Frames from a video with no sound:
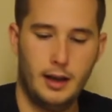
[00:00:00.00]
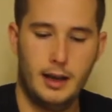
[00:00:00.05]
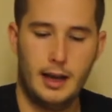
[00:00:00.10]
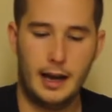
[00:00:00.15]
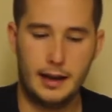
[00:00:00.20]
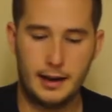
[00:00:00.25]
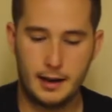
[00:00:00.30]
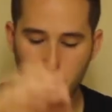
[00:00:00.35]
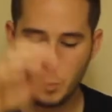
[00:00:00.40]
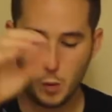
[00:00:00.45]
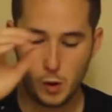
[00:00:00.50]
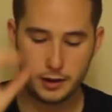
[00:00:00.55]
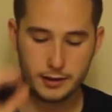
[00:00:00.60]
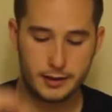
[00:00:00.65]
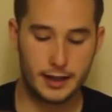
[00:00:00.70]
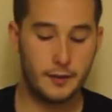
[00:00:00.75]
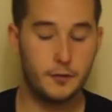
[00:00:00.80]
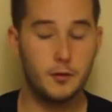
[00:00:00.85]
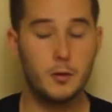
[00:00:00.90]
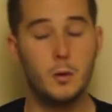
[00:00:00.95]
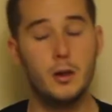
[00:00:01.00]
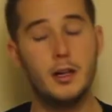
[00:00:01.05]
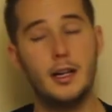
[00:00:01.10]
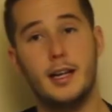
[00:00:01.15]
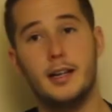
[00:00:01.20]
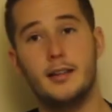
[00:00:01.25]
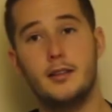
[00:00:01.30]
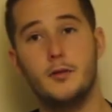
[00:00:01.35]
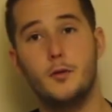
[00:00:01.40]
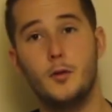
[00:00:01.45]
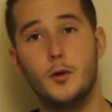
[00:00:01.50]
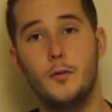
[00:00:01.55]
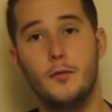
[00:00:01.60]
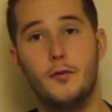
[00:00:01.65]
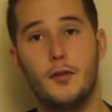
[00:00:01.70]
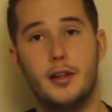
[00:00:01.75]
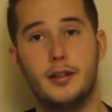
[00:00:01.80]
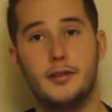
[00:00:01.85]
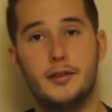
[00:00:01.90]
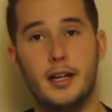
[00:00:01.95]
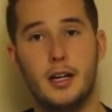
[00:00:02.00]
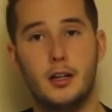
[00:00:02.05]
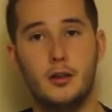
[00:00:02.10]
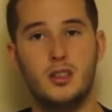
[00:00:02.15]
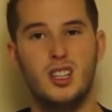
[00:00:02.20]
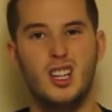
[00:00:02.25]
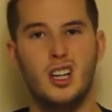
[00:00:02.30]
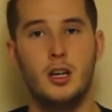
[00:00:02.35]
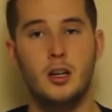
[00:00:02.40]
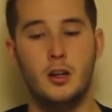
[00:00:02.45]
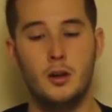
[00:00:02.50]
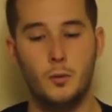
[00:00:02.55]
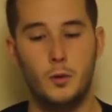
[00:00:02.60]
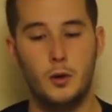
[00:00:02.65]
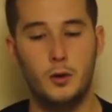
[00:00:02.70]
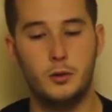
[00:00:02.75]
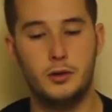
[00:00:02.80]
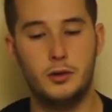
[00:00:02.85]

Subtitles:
And then once everyone has a room face down, we will